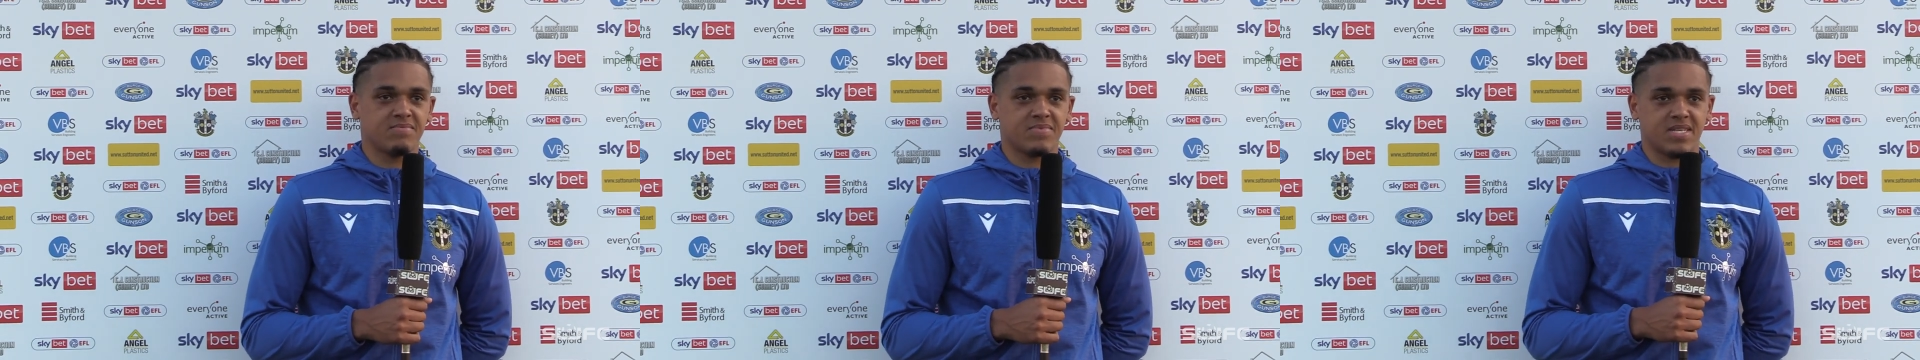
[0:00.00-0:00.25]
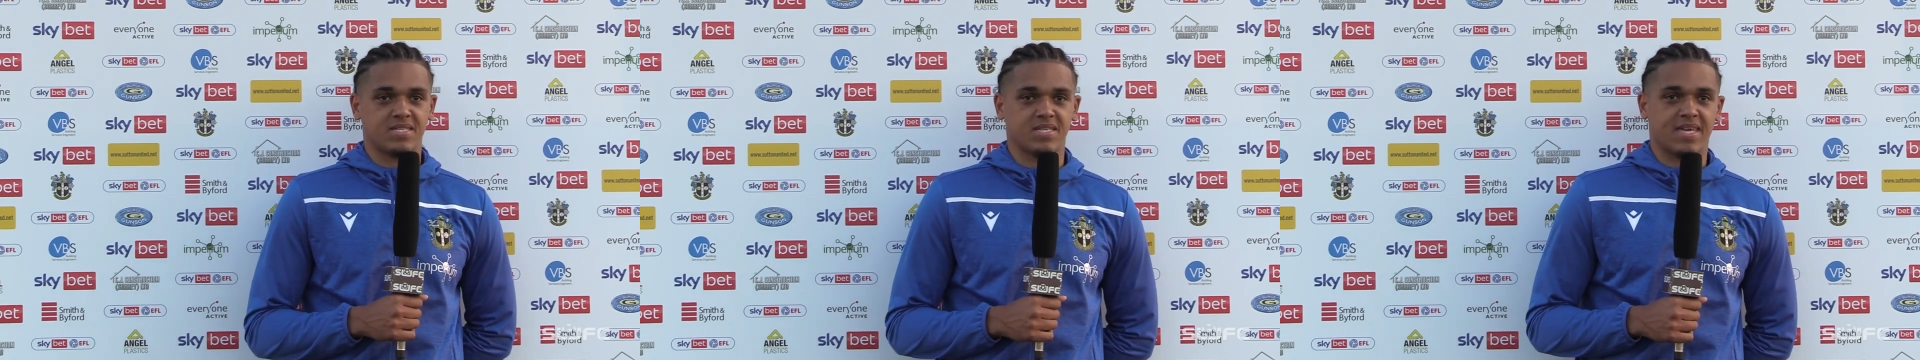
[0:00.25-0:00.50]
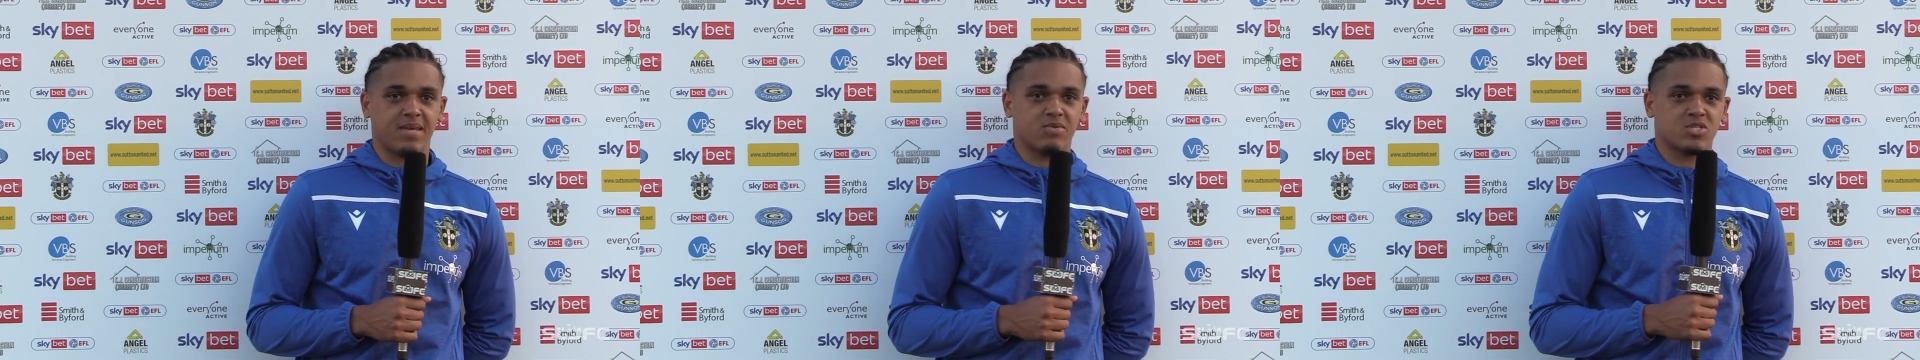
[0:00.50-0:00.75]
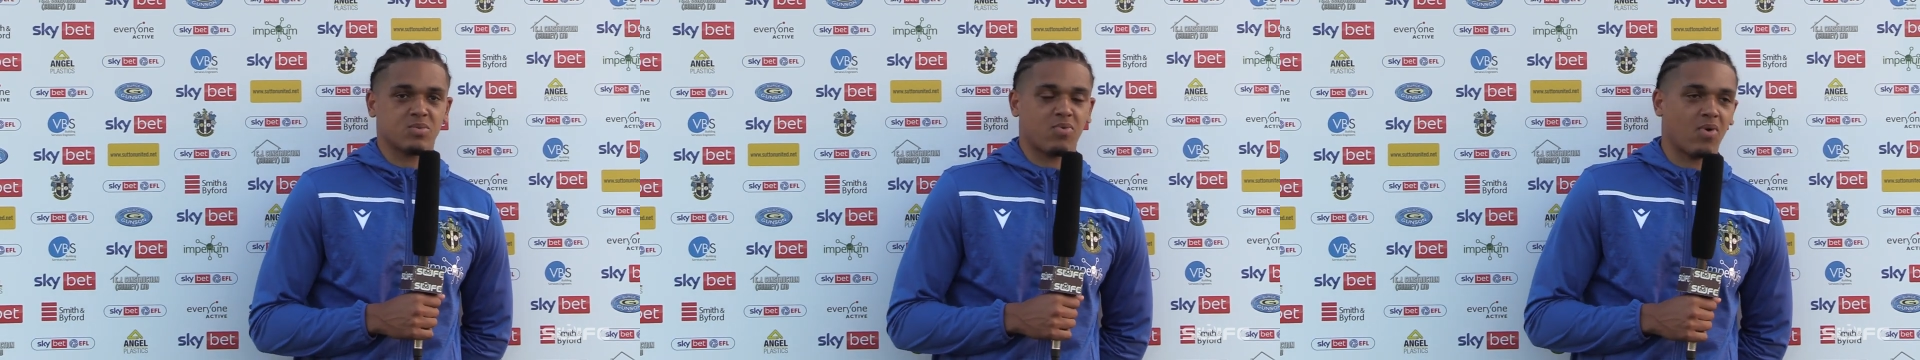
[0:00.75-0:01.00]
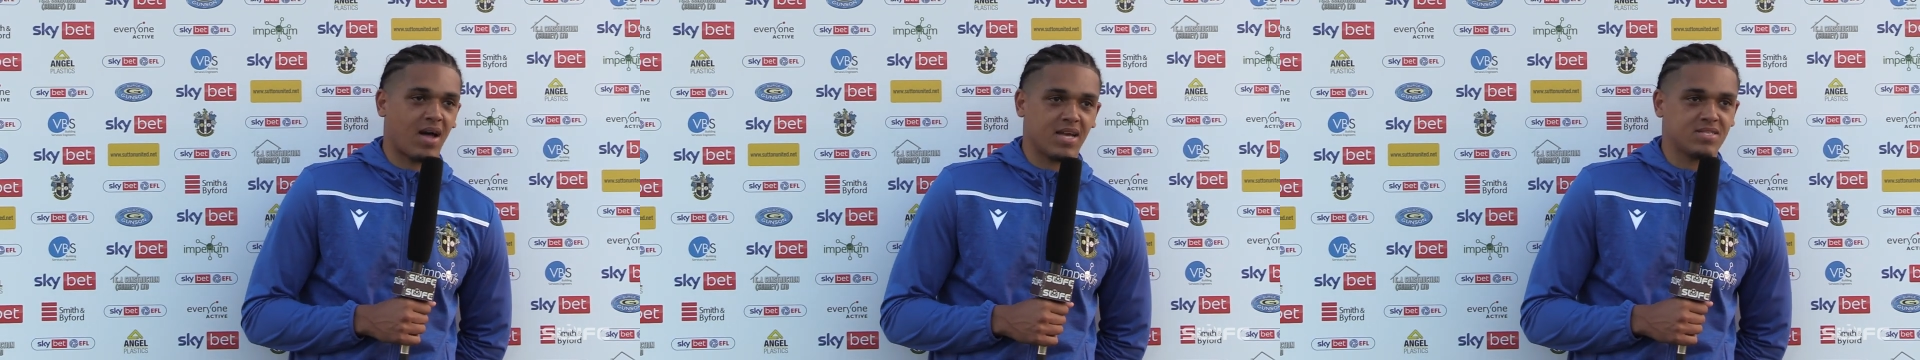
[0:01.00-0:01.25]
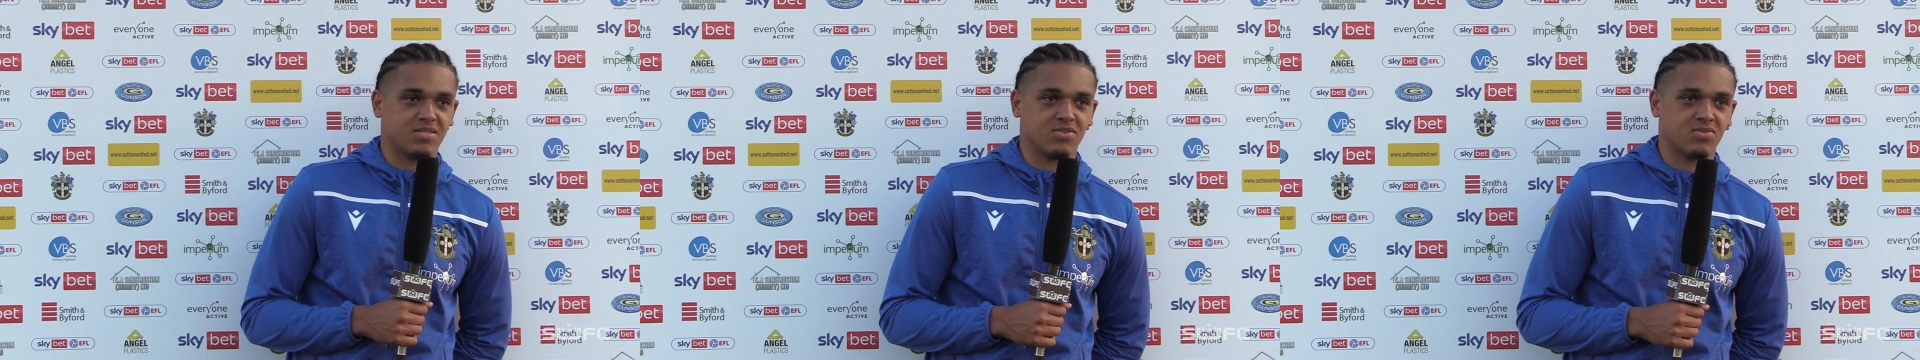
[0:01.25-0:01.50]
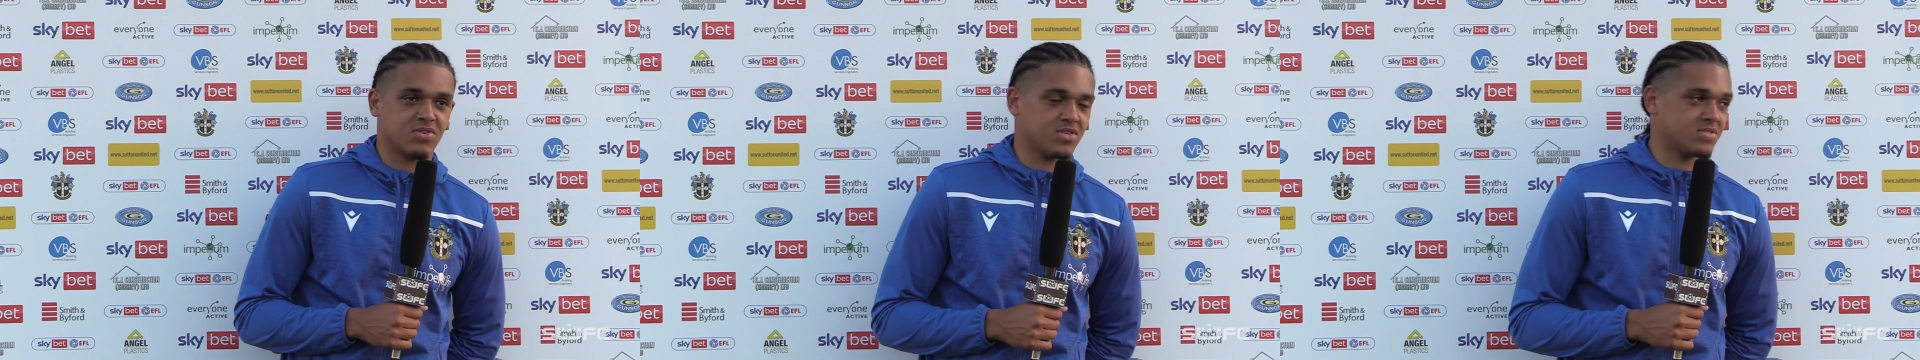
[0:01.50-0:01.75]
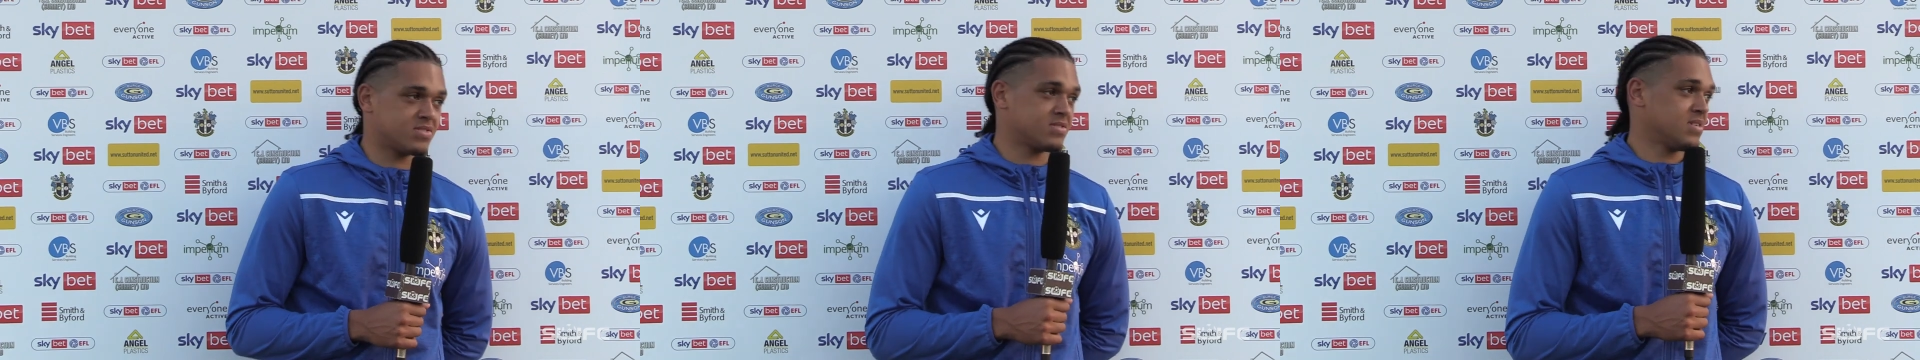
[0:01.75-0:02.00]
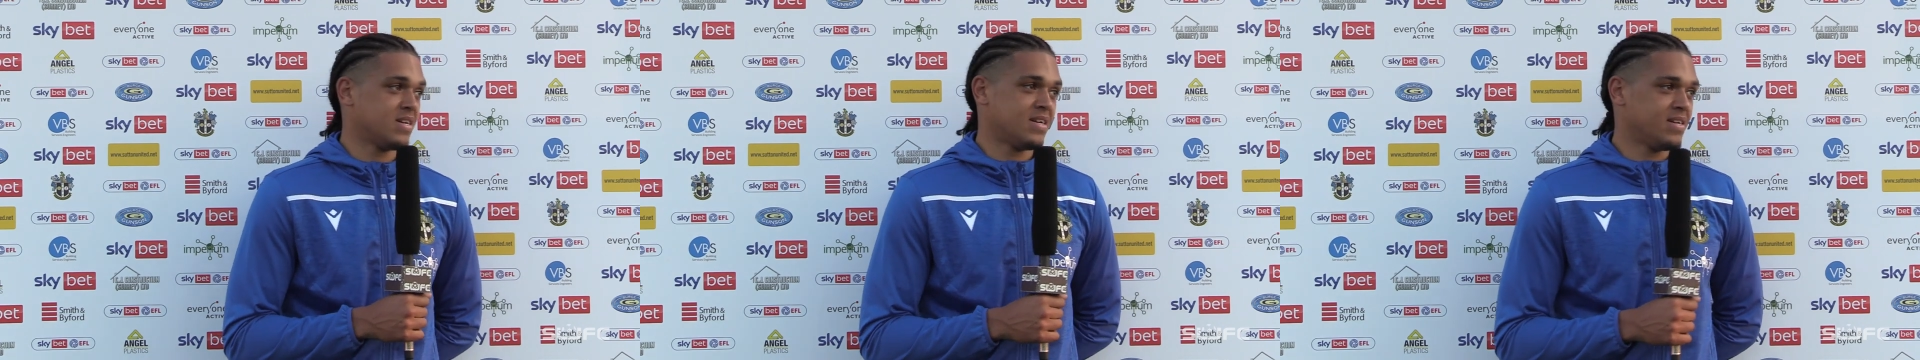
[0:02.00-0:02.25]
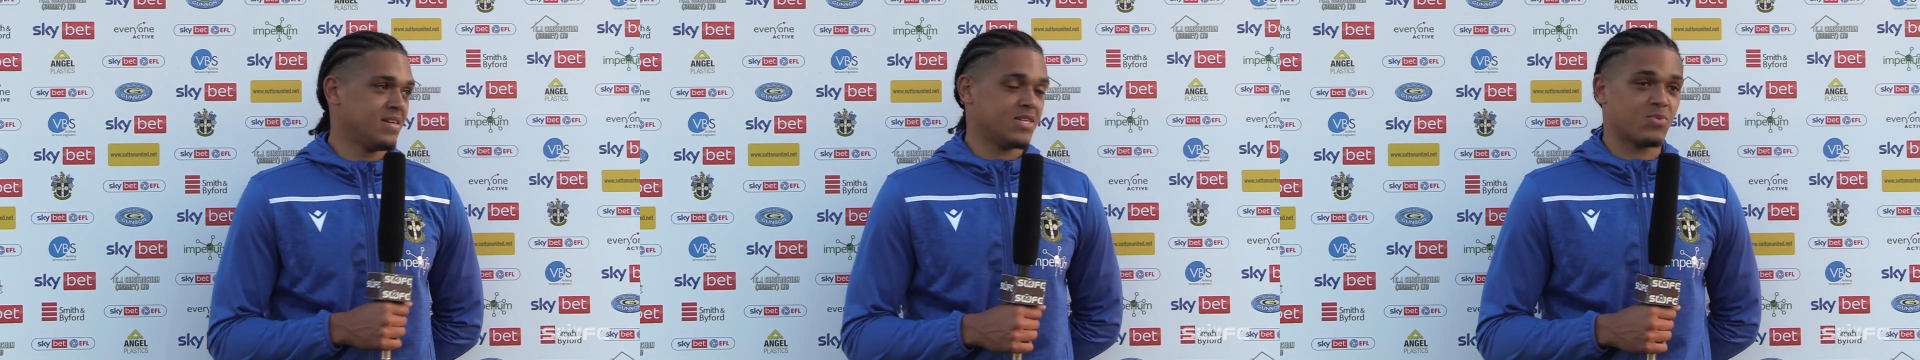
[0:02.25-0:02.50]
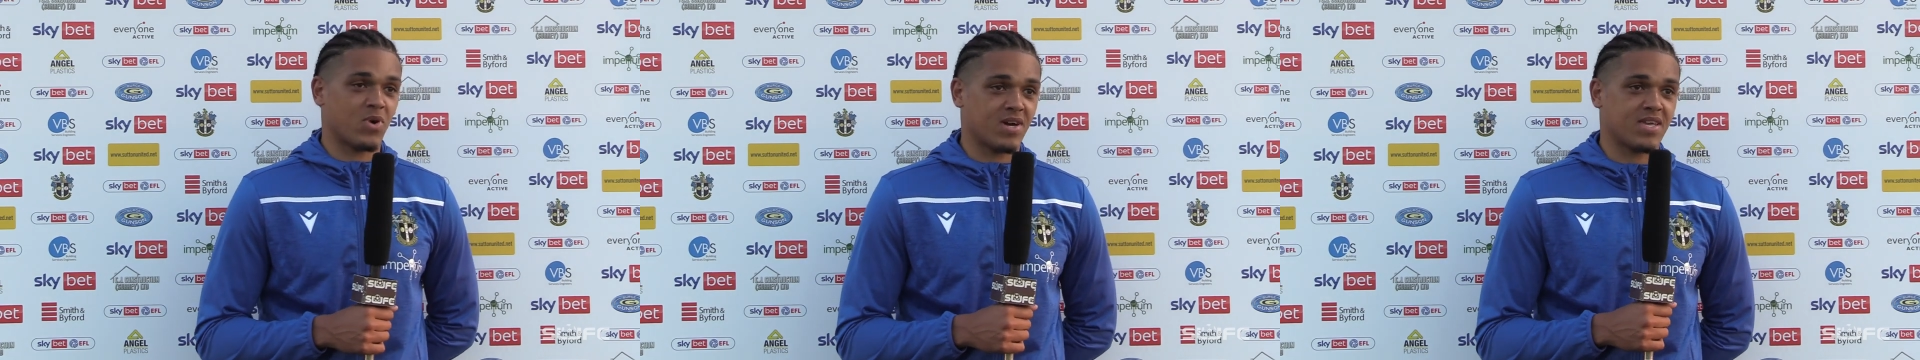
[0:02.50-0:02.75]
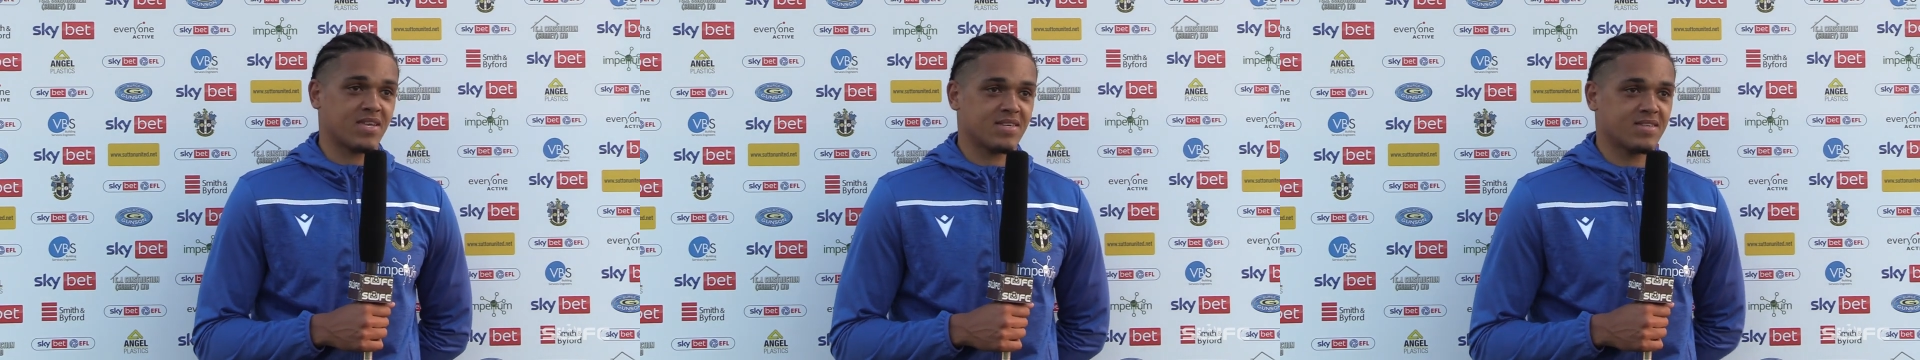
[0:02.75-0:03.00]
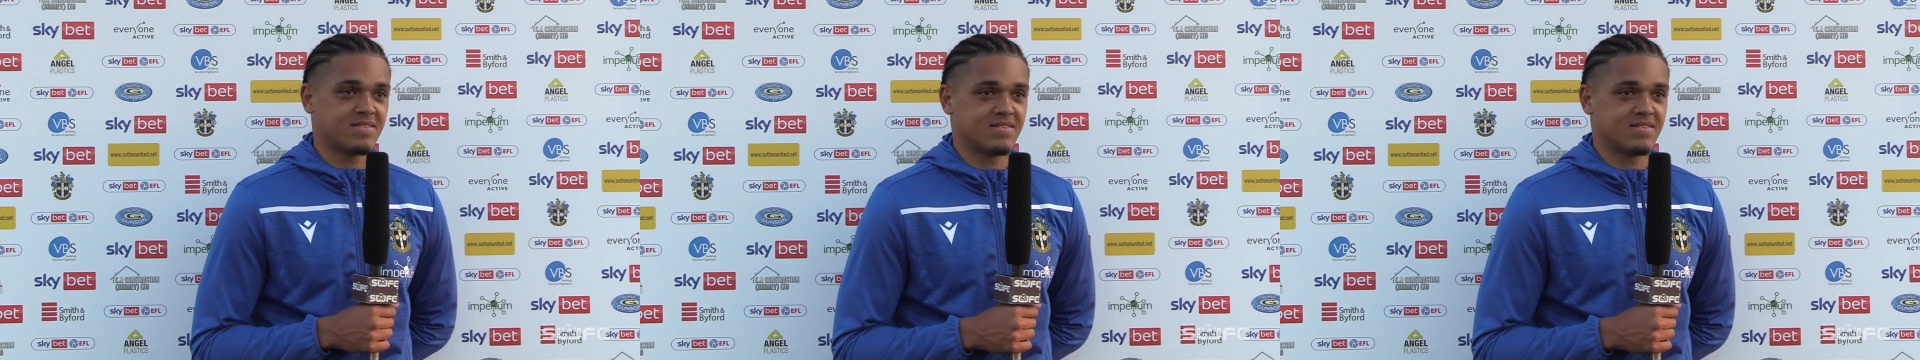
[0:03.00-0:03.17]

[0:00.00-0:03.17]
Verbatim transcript: need to keep the support high still because it's working.